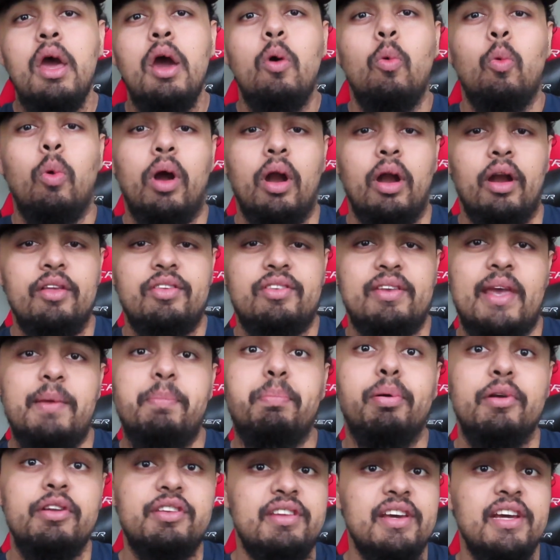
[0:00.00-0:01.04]
where it's a
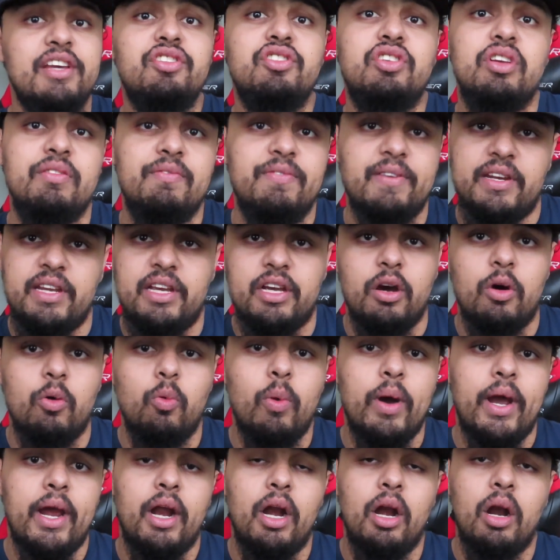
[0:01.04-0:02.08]
prediction video
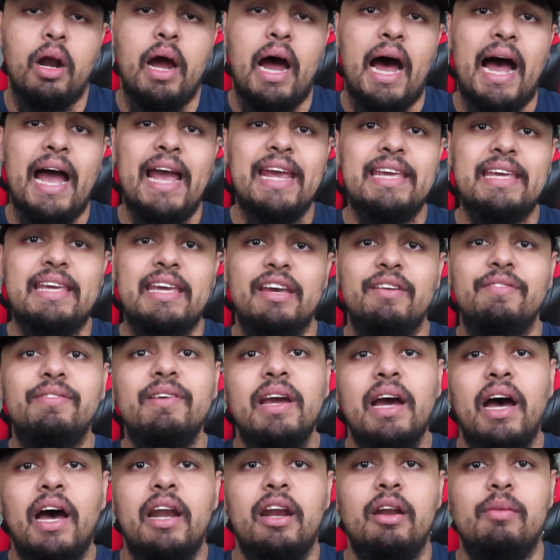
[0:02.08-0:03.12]
where I give
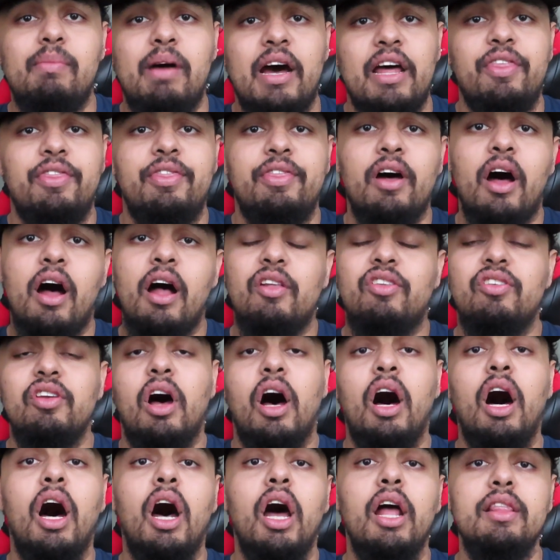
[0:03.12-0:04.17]
kind of my thoughts
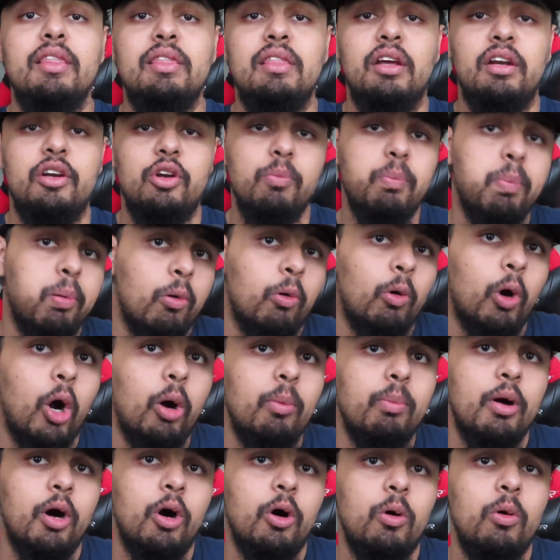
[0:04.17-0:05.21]
on the new
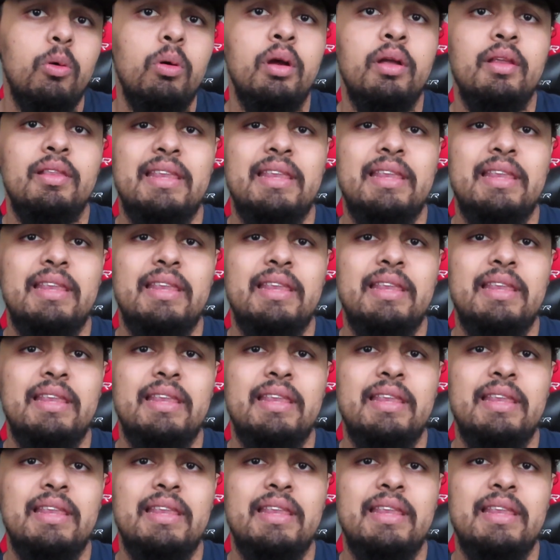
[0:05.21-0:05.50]
promo